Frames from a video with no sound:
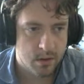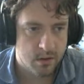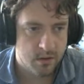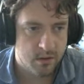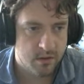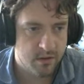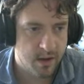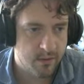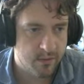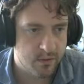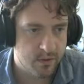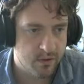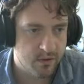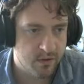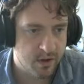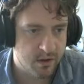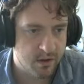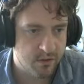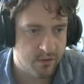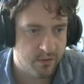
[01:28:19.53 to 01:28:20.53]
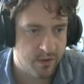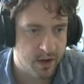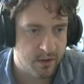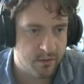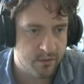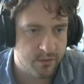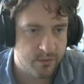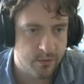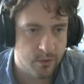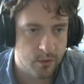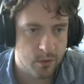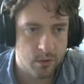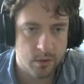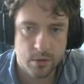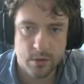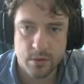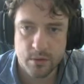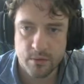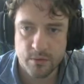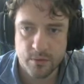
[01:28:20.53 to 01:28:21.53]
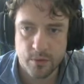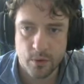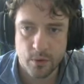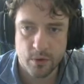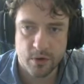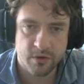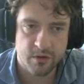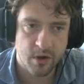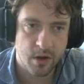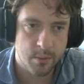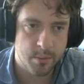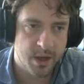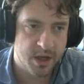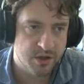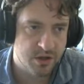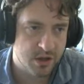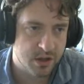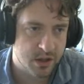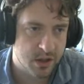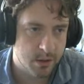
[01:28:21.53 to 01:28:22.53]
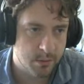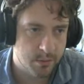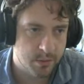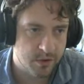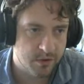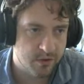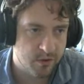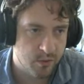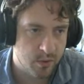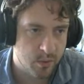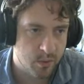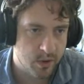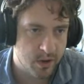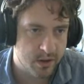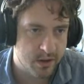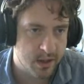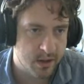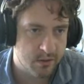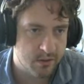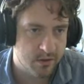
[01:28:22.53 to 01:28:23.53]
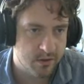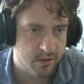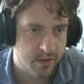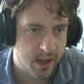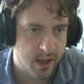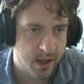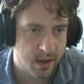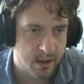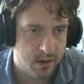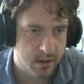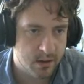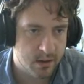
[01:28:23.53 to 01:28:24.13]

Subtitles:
7, 6, 5, 4. 4 is our magic number, so we work down to that.